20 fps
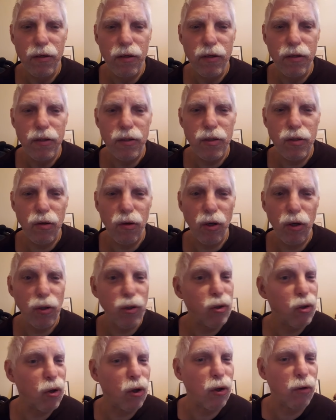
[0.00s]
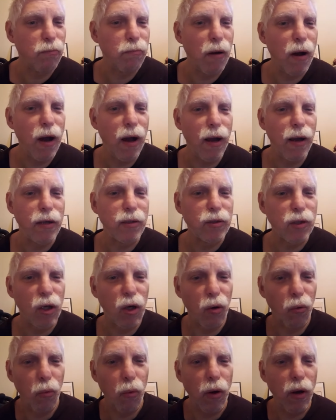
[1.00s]
So your total buys are
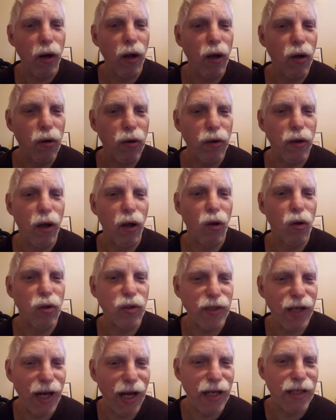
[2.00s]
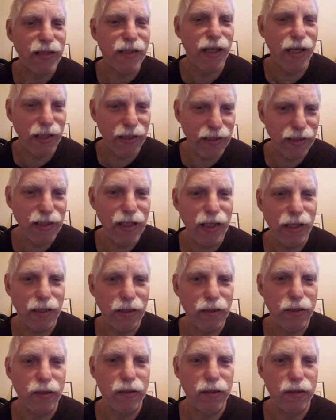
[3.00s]
$100.10.